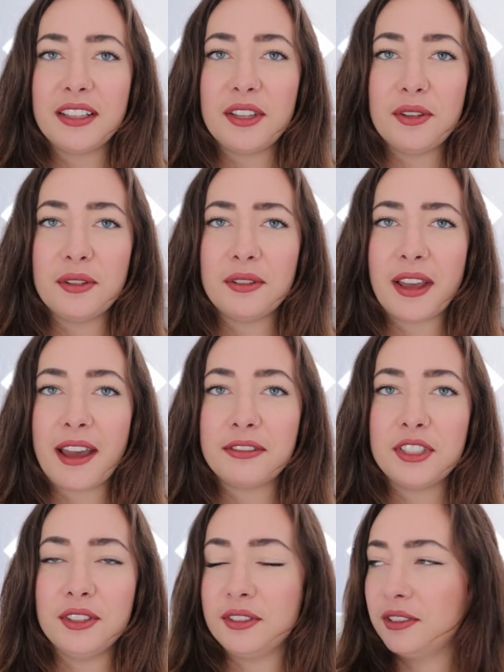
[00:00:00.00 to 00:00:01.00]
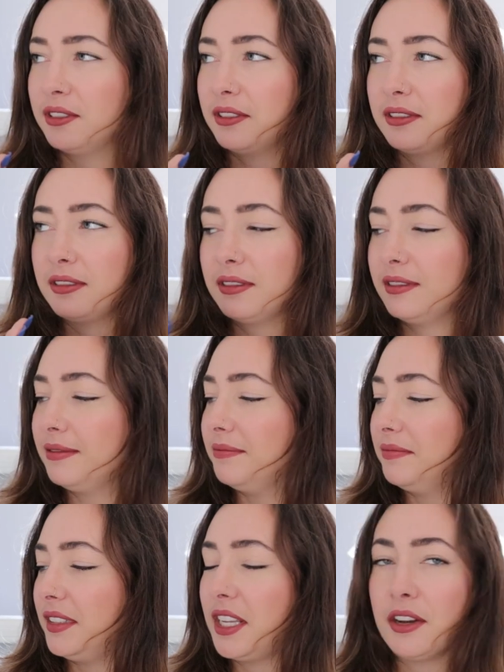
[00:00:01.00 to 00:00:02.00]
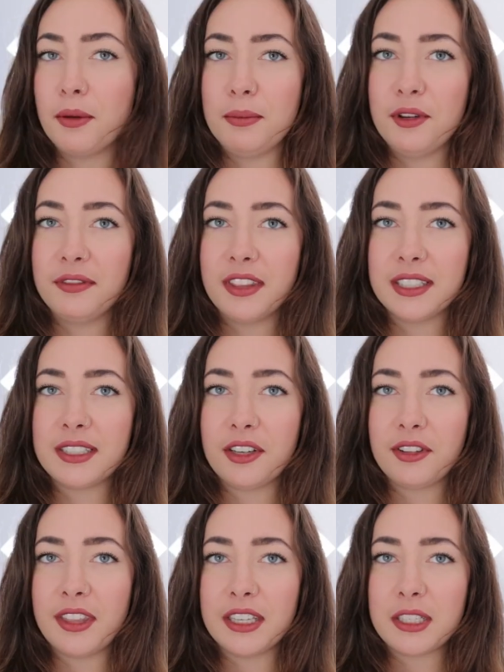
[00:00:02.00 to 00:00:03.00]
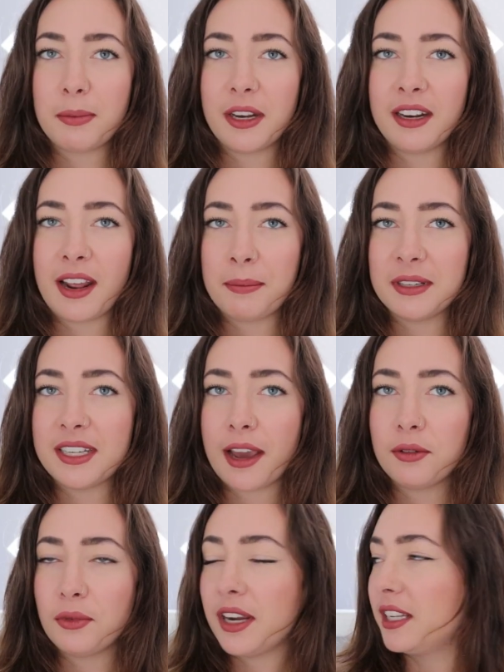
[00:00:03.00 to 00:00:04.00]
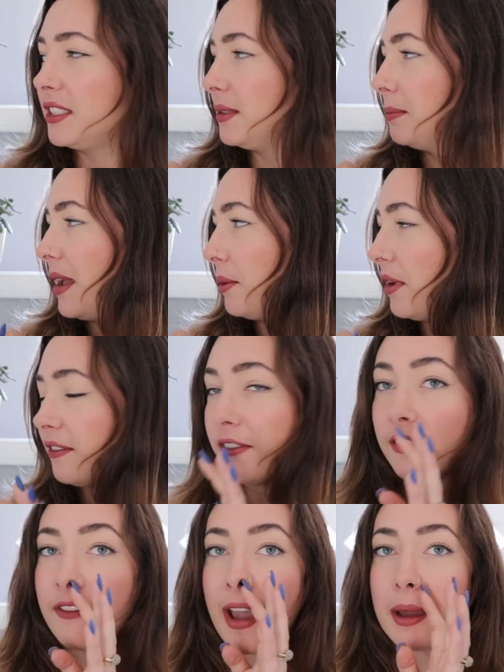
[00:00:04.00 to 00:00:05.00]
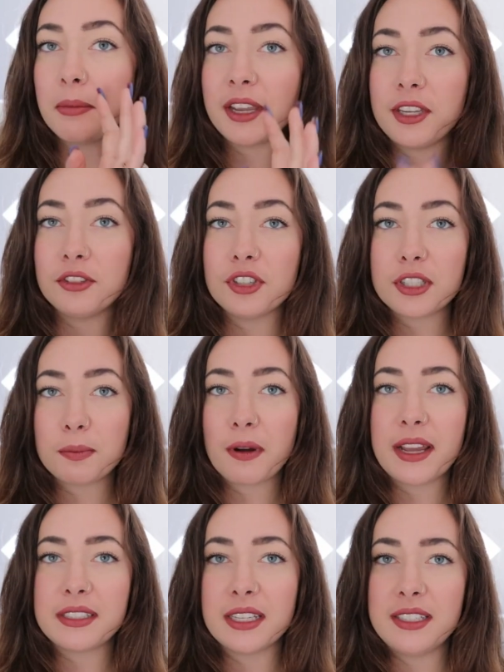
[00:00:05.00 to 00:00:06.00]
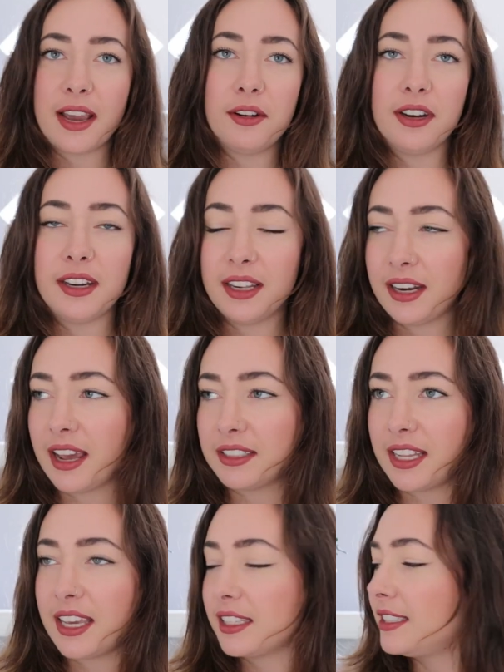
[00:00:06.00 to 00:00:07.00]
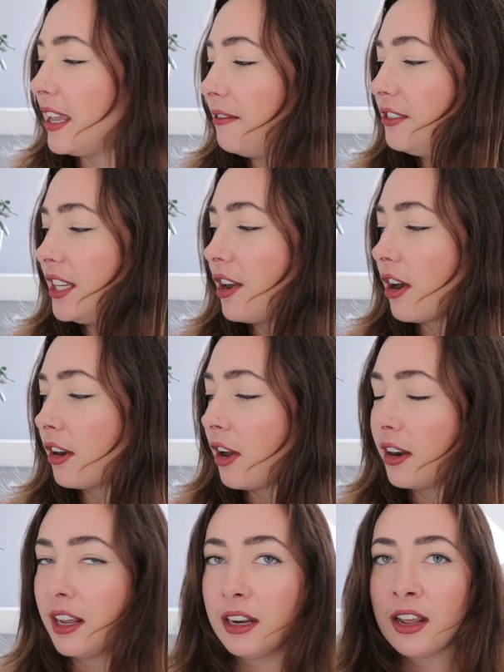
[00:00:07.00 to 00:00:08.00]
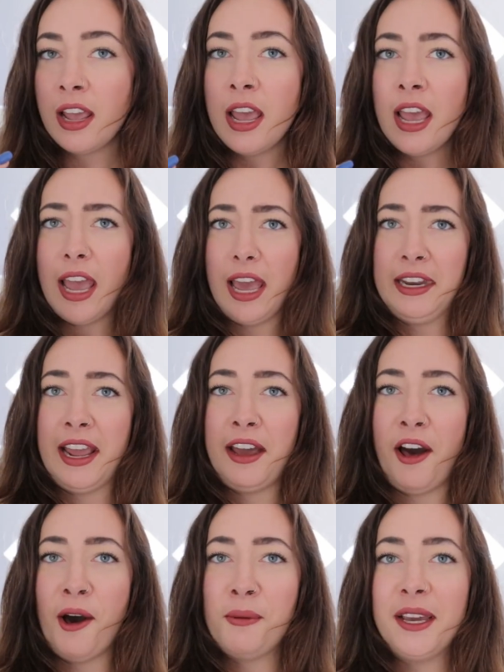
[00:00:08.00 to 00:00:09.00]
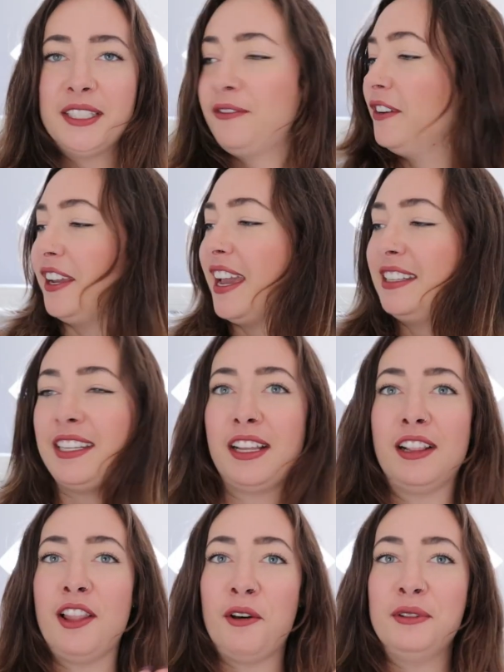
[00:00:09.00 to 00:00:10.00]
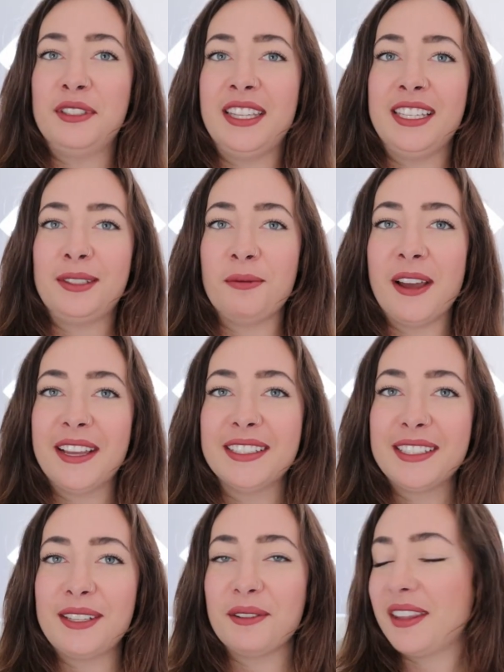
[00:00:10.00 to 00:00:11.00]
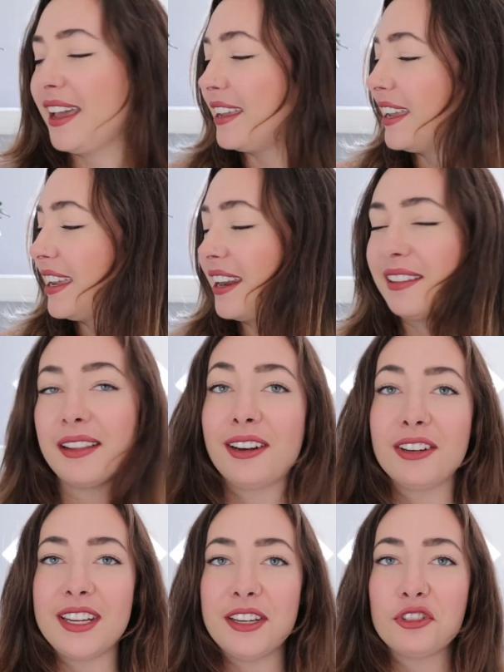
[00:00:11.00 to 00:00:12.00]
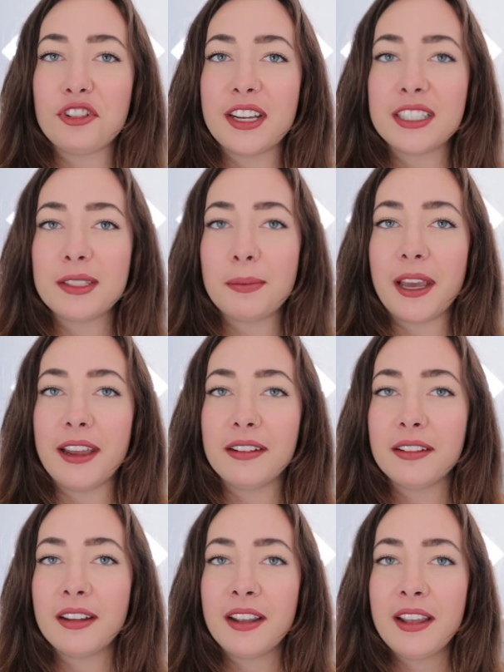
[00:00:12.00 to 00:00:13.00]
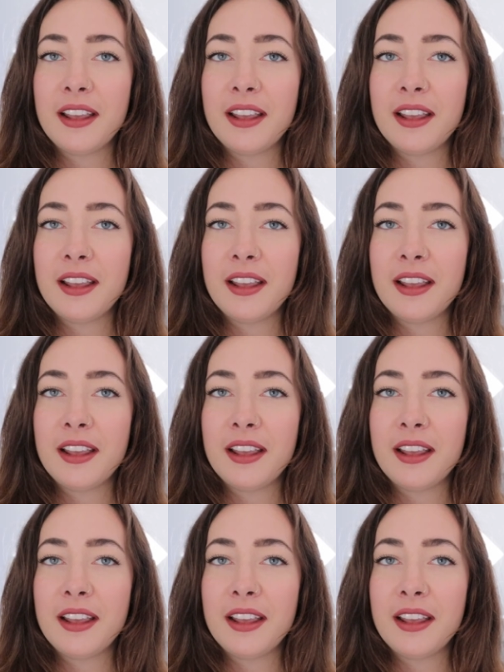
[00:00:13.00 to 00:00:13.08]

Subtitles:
you have to, you know, move this little thing to put it up and down, whereas my one for fabric, you just press it down and it has like a safety guard on it. And I always forget to close this one, so that can get a little dangerous, but